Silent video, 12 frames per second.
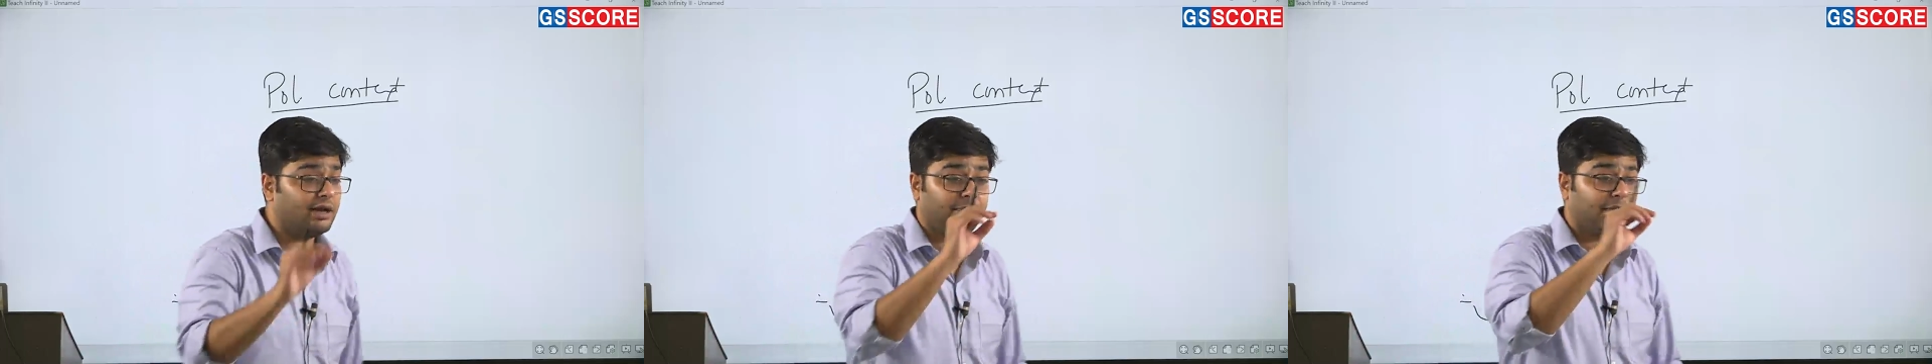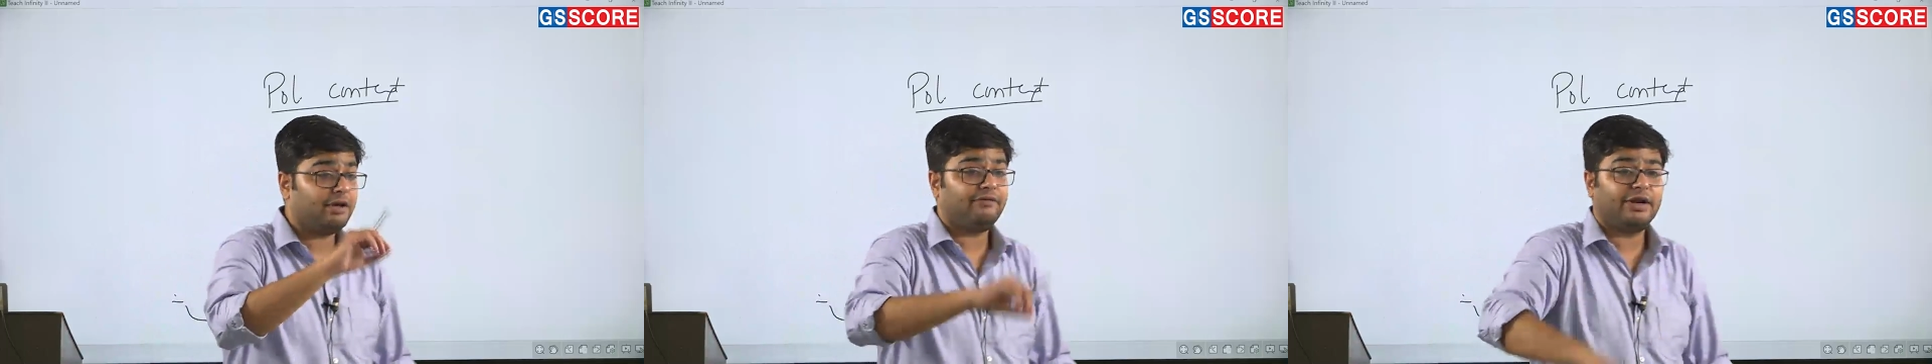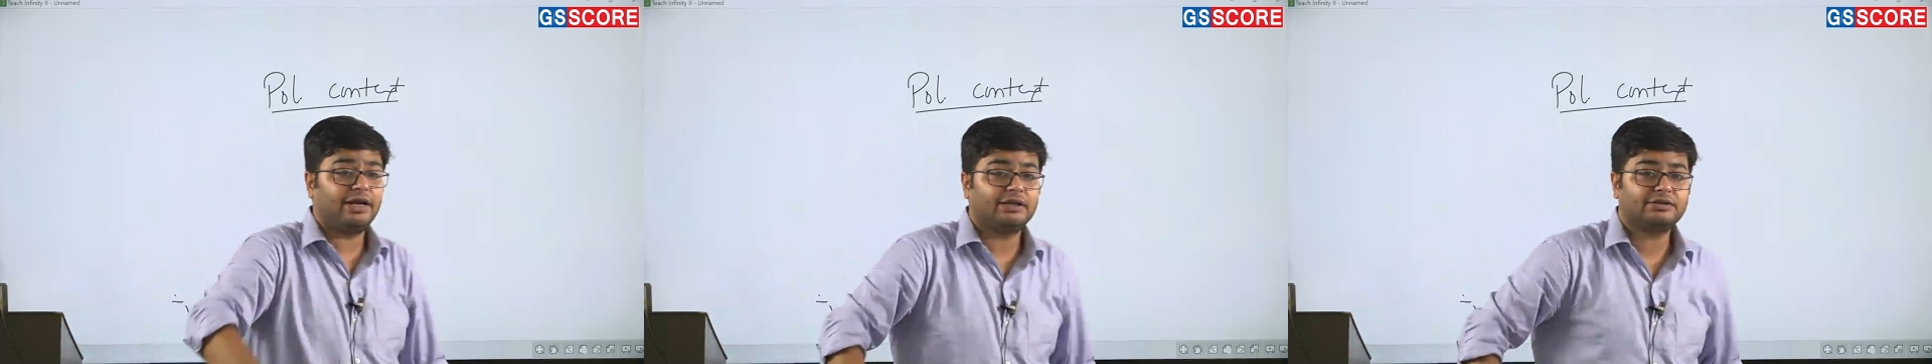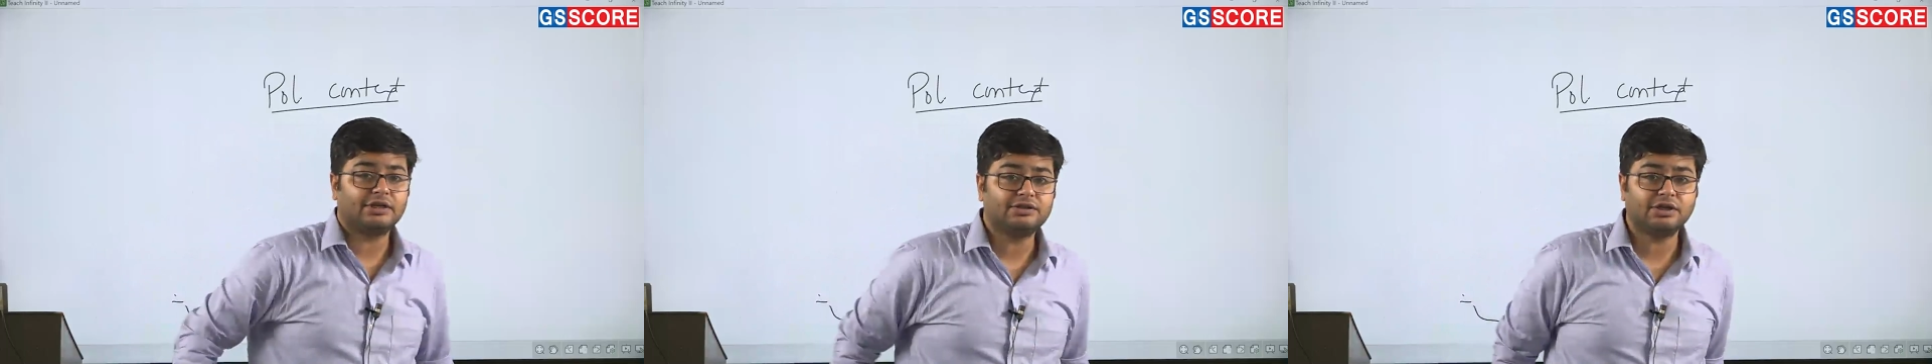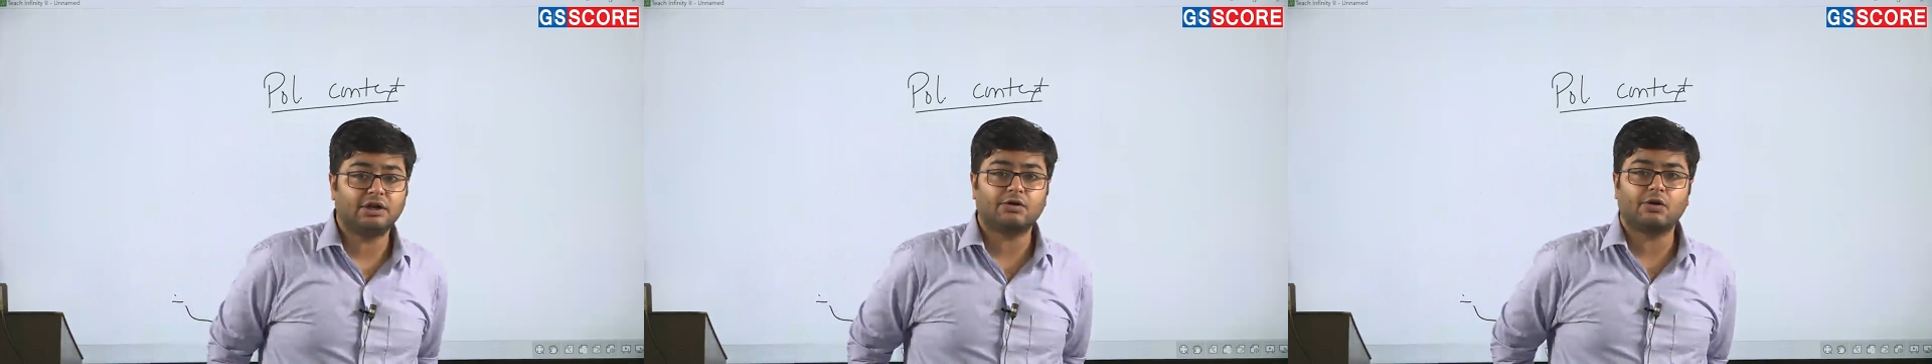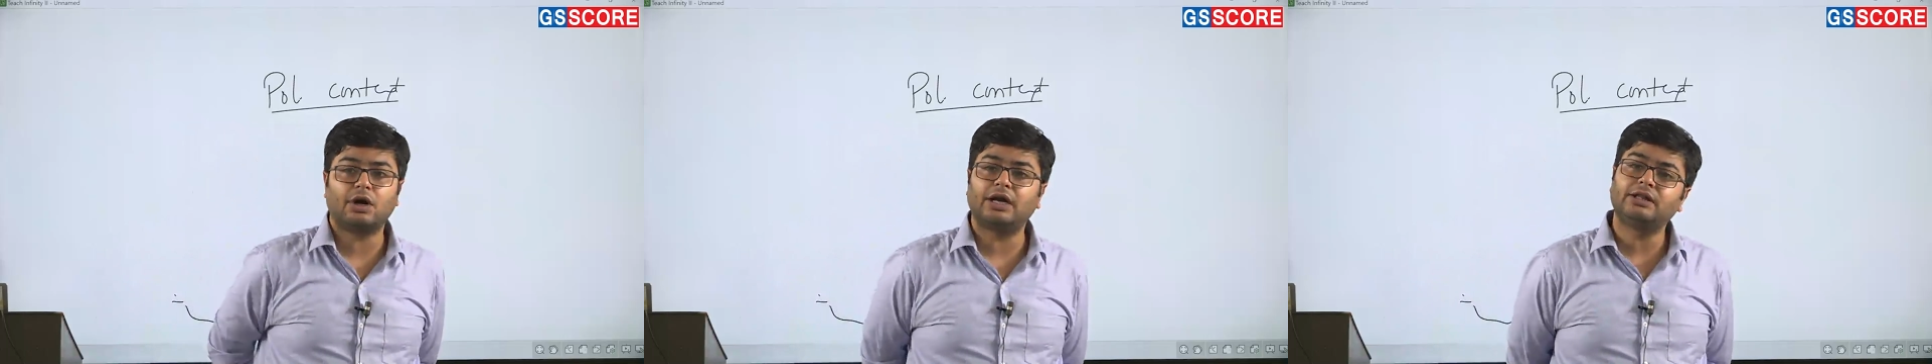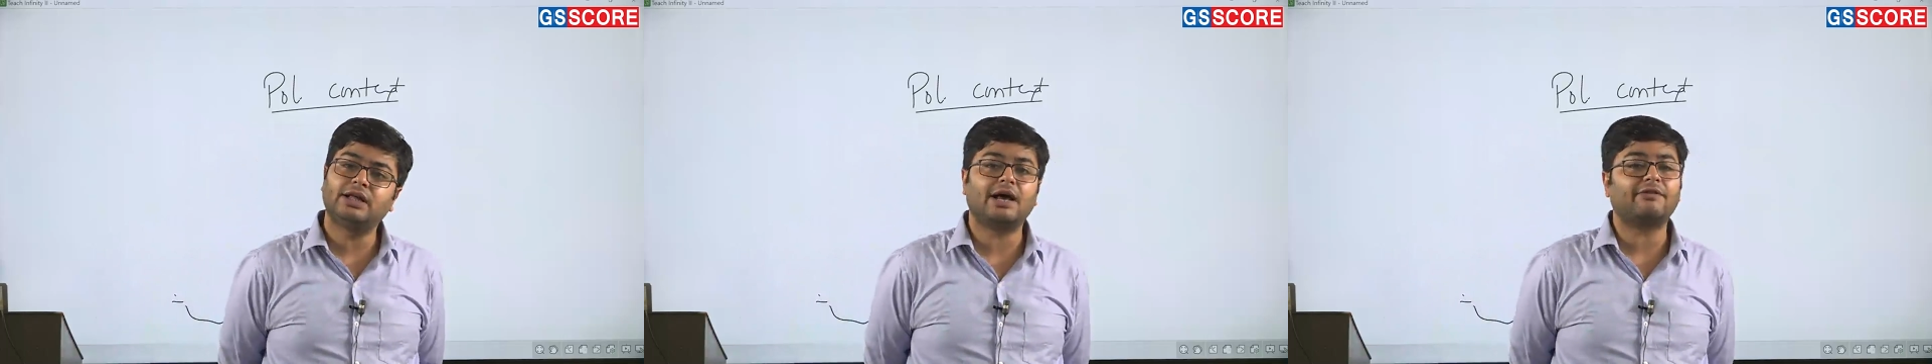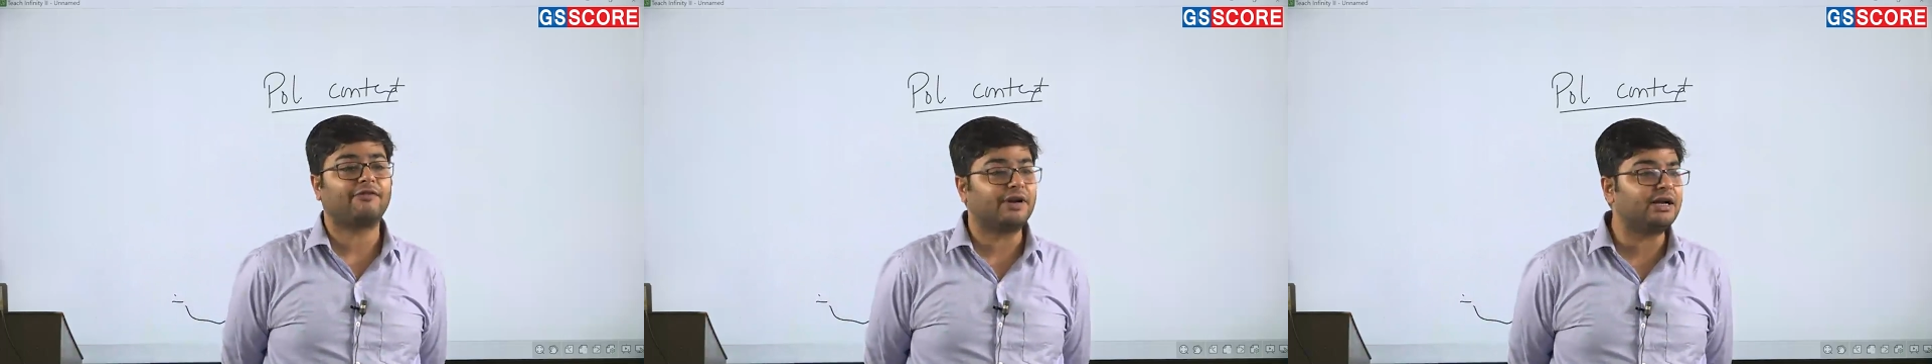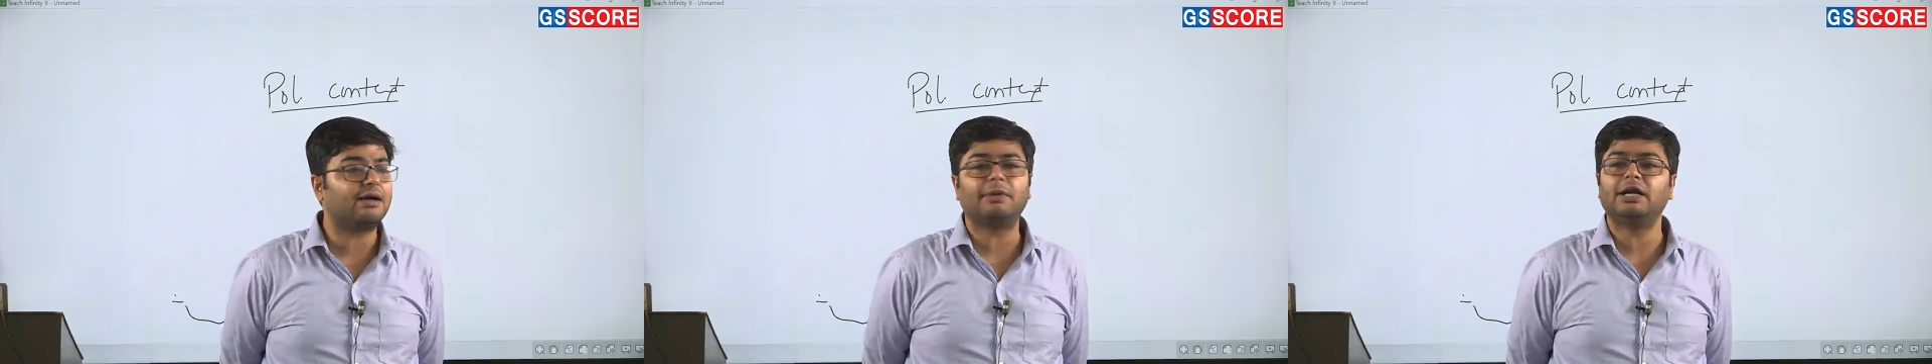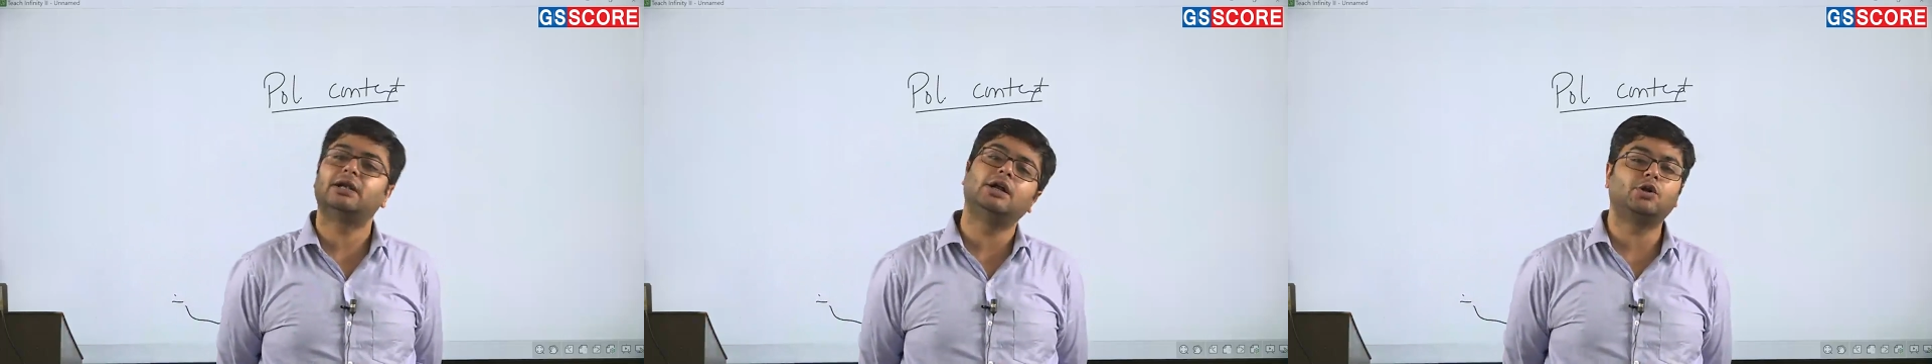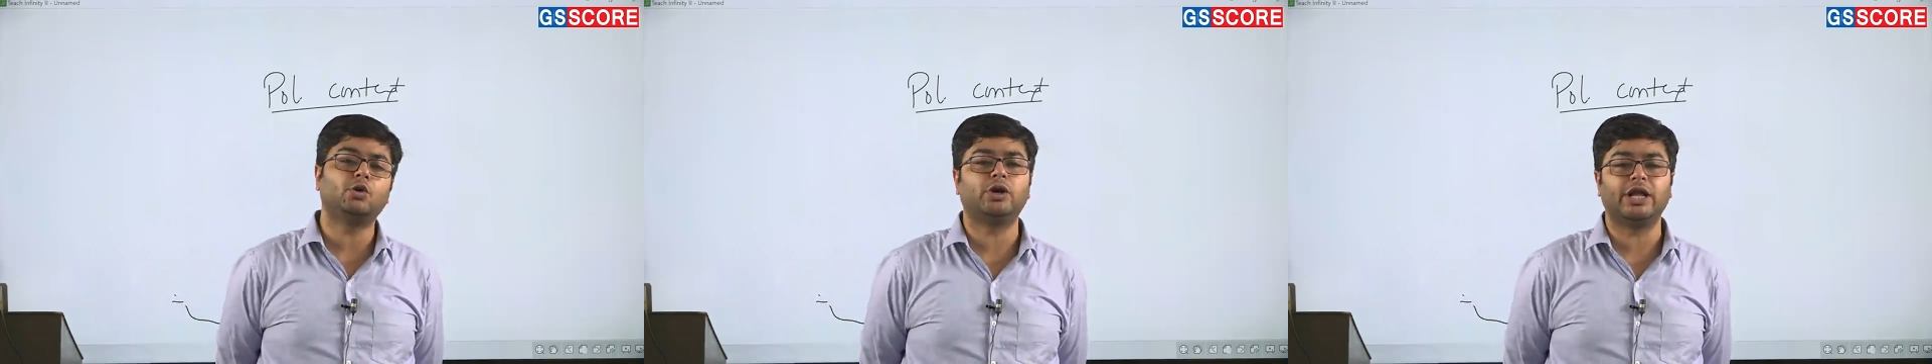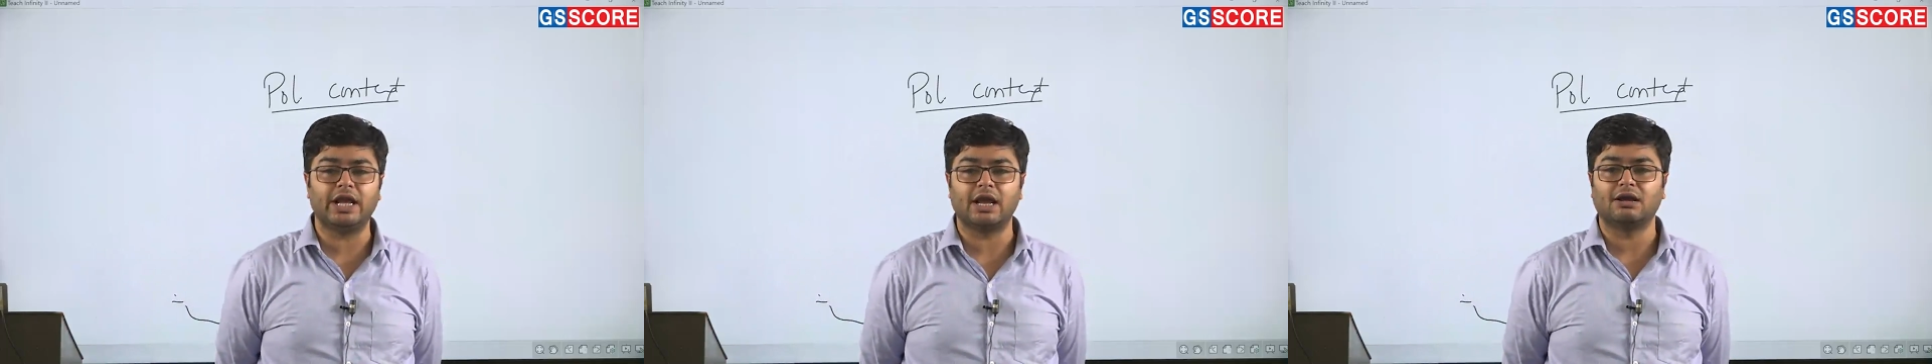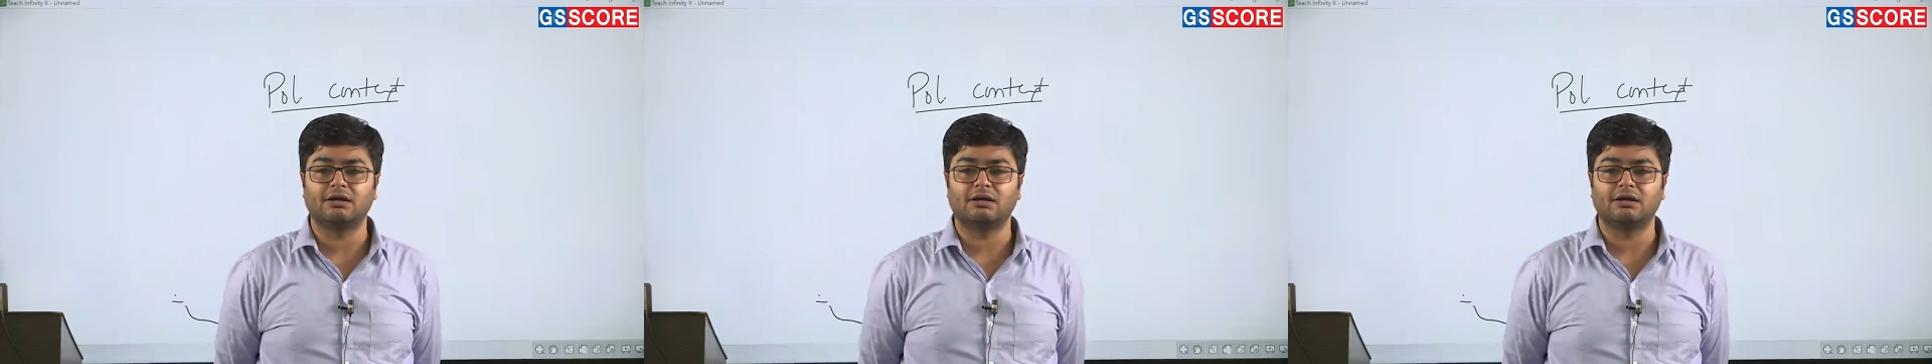play a very essential role and they are fundamental to DA.